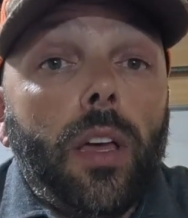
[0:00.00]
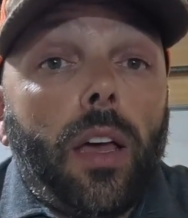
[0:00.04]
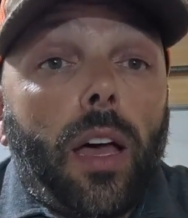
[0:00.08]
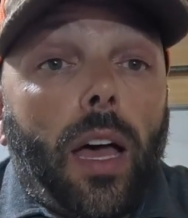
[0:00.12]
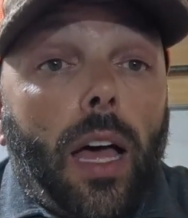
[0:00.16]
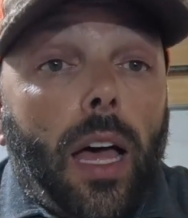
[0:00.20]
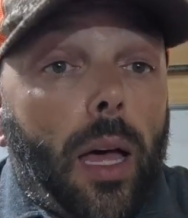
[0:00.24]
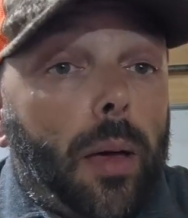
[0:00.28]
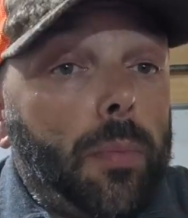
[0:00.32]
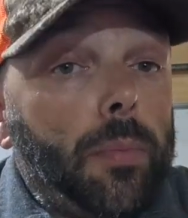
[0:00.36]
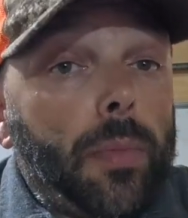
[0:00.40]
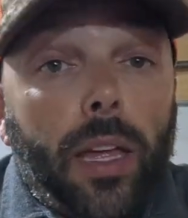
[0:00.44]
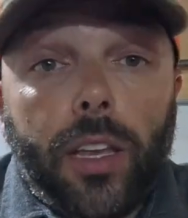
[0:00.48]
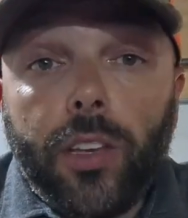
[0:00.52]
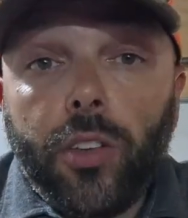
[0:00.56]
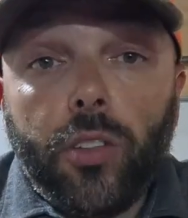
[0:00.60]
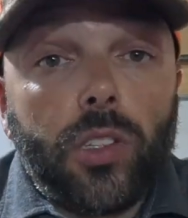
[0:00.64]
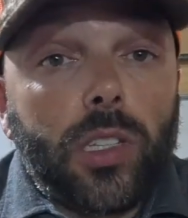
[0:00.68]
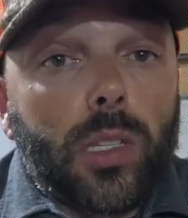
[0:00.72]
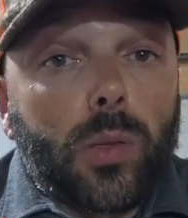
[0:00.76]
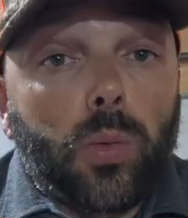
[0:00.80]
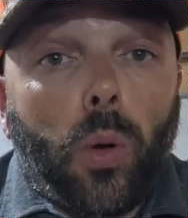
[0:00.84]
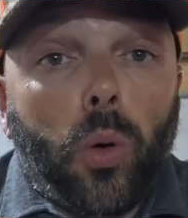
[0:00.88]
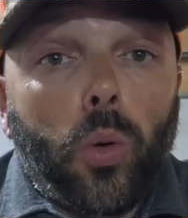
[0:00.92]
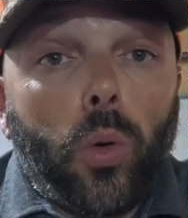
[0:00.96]
And you
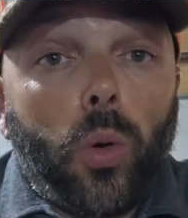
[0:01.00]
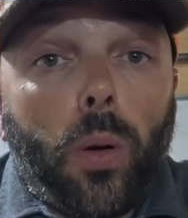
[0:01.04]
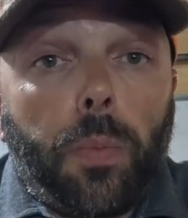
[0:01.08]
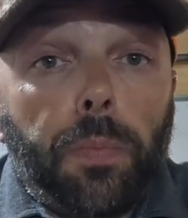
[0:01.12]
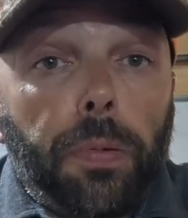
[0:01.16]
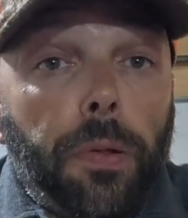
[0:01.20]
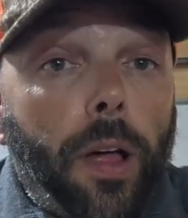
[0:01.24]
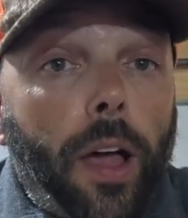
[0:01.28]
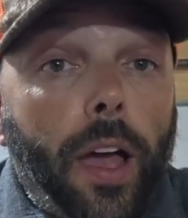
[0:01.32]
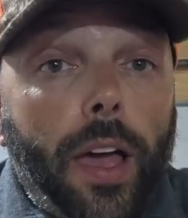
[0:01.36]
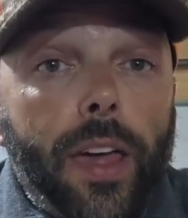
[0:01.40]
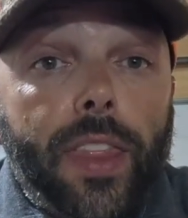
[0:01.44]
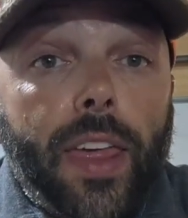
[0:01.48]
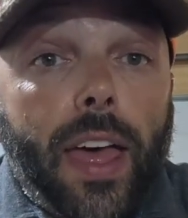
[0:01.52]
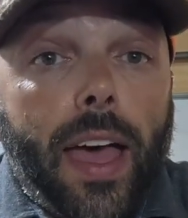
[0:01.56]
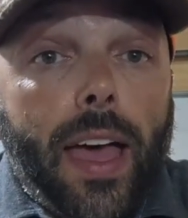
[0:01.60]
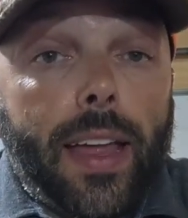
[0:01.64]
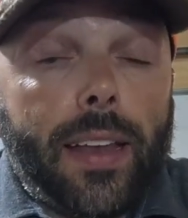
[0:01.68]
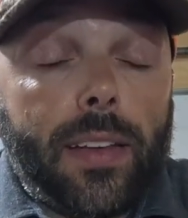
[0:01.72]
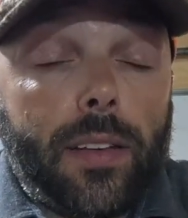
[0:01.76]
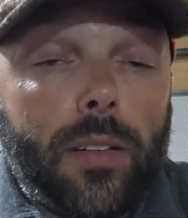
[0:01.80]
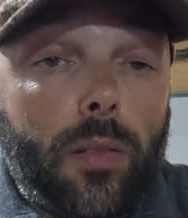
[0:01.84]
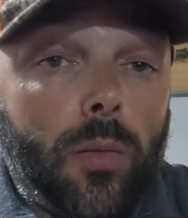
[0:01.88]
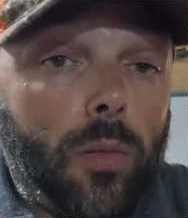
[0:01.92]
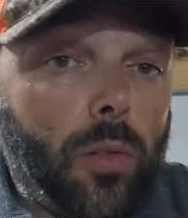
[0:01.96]
just want to apply
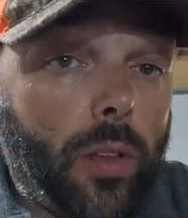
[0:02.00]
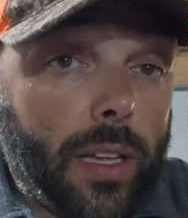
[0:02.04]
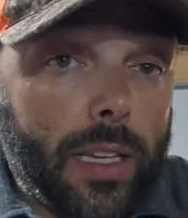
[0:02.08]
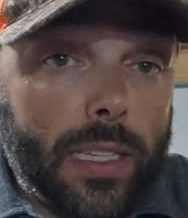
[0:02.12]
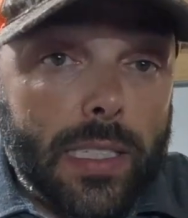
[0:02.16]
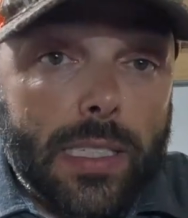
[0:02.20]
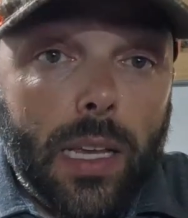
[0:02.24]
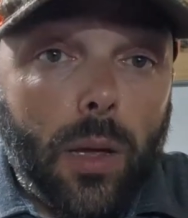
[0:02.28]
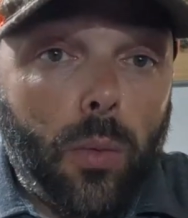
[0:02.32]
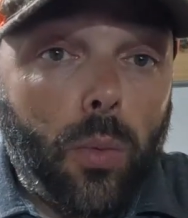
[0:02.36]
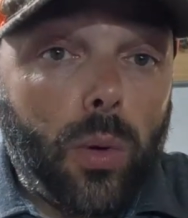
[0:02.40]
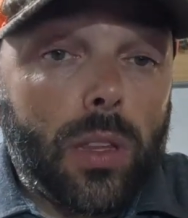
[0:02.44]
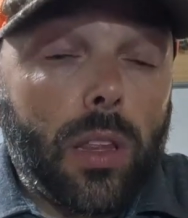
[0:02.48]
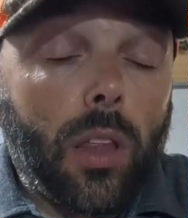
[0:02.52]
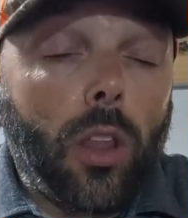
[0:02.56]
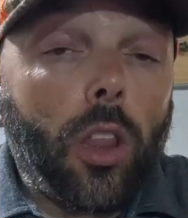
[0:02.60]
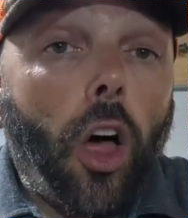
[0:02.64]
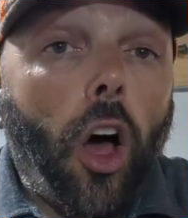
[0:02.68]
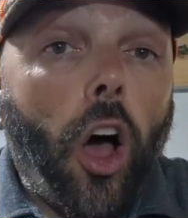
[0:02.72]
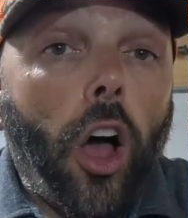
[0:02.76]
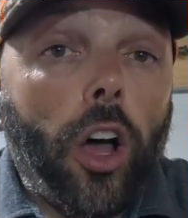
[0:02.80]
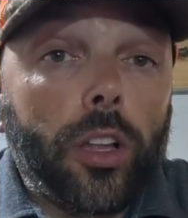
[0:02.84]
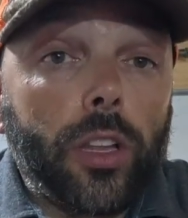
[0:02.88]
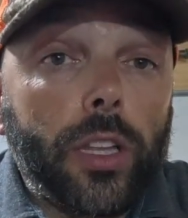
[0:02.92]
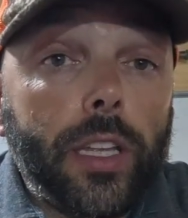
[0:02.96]
that, like I said, with a
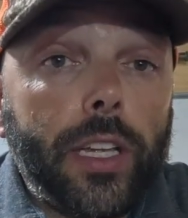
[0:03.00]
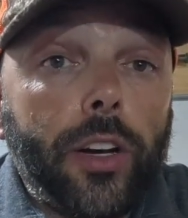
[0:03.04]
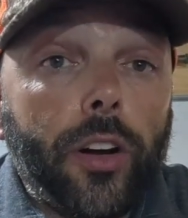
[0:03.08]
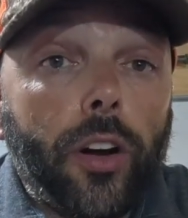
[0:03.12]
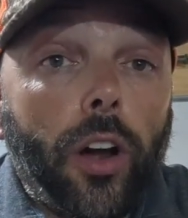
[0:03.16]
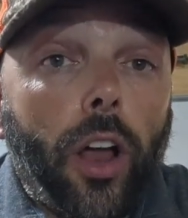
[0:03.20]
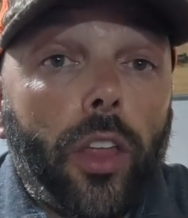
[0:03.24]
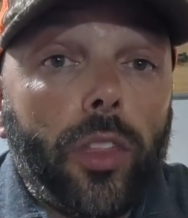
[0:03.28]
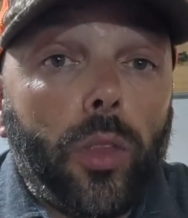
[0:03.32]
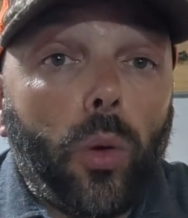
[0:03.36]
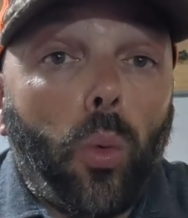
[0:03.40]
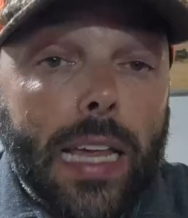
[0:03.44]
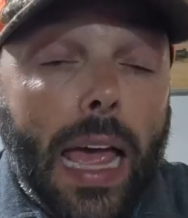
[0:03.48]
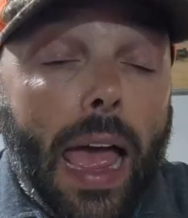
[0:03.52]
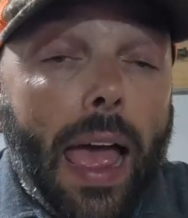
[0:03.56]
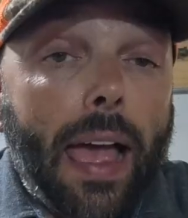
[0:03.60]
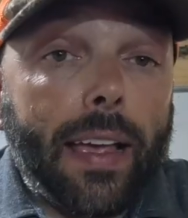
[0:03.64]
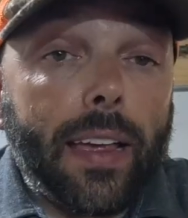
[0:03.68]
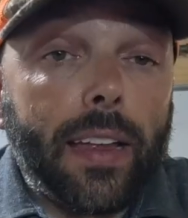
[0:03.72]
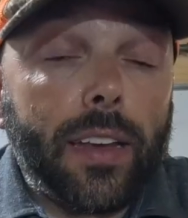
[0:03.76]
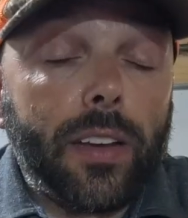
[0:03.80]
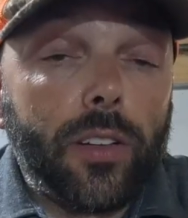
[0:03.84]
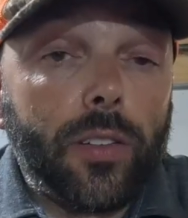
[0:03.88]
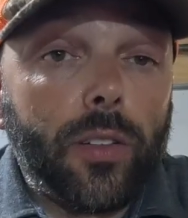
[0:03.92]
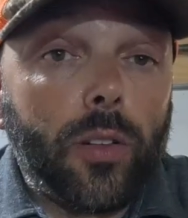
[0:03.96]
long leader on the tag
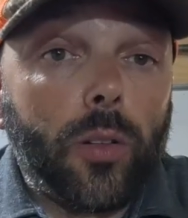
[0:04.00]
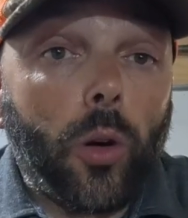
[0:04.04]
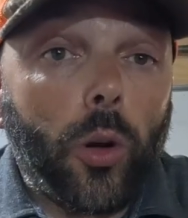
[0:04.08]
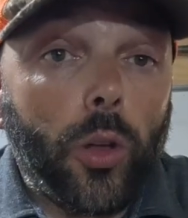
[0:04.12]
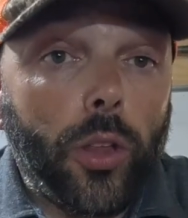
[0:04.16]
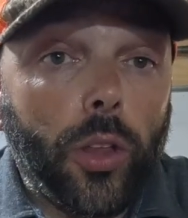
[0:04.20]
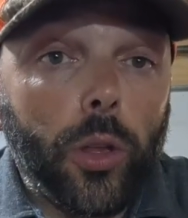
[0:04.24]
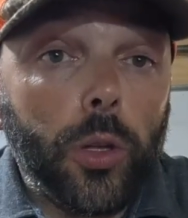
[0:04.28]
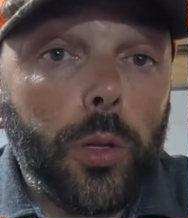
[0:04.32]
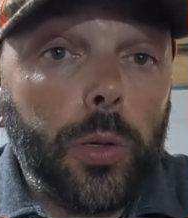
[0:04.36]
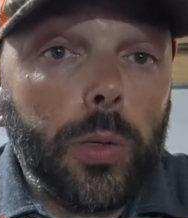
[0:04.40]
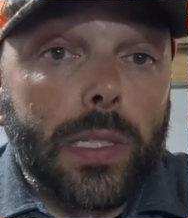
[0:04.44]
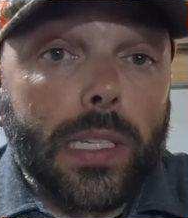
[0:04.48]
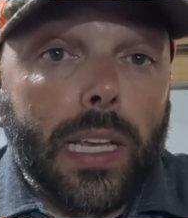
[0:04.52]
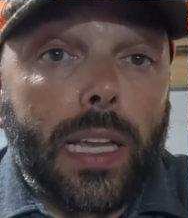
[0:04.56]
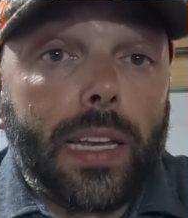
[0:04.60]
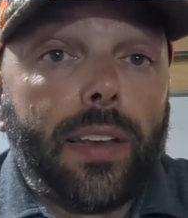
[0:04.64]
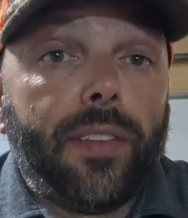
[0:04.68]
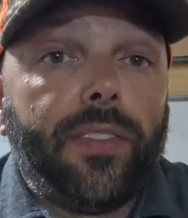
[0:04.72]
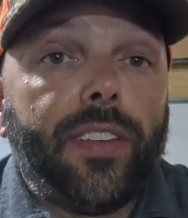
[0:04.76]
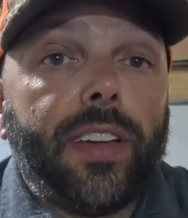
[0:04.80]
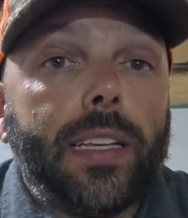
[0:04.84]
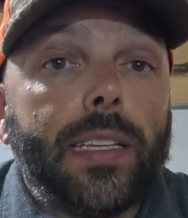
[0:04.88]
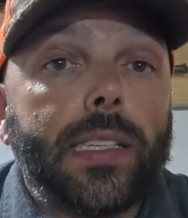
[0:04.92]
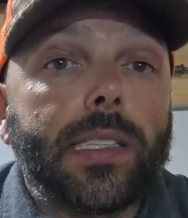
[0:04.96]
end or the loose end
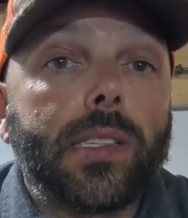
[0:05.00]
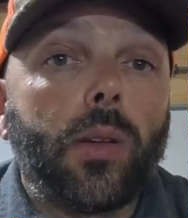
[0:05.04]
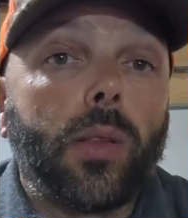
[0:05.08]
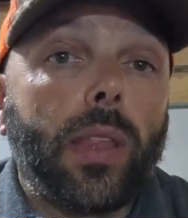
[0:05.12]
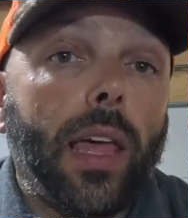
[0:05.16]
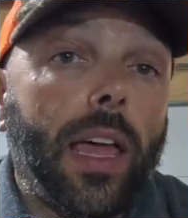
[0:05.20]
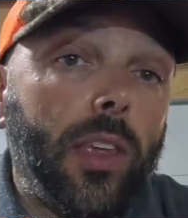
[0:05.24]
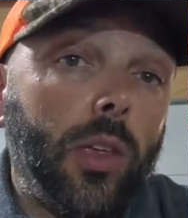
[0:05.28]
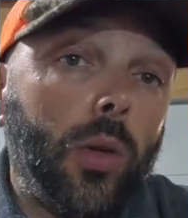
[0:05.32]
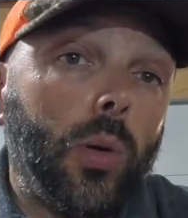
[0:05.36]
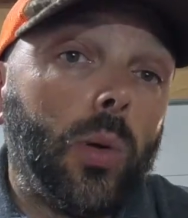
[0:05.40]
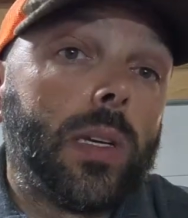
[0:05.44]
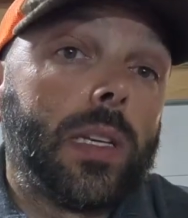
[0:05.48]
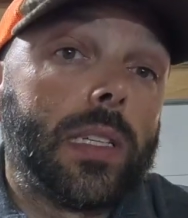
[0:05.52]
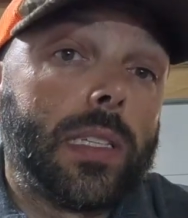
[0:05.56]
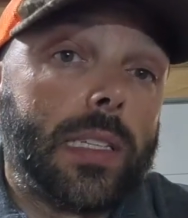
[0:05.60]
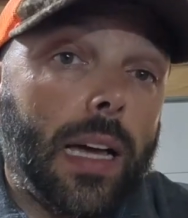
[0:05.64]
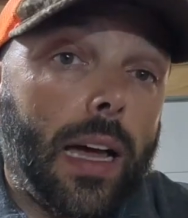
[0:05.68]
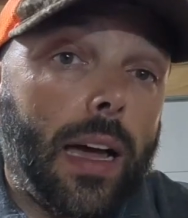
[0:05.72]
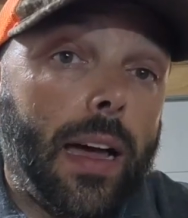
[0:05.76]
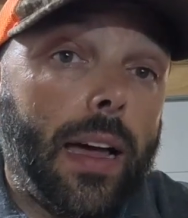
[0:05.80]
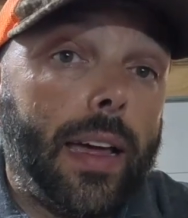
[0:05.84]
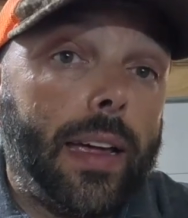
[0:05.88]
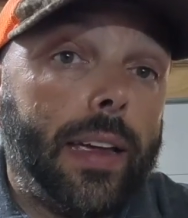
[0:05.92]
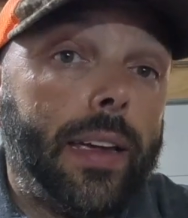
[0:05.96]
of it so that you can
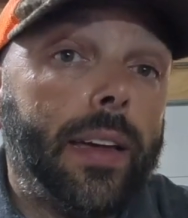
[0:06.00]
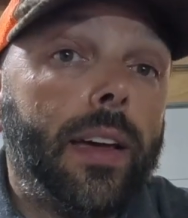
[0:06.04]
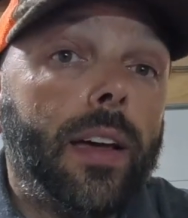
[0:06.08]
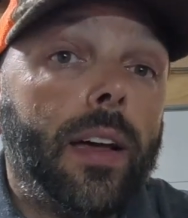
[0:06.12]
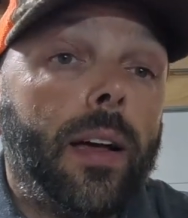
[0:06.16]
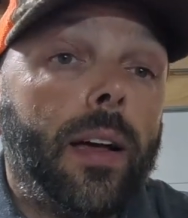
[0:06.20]
tie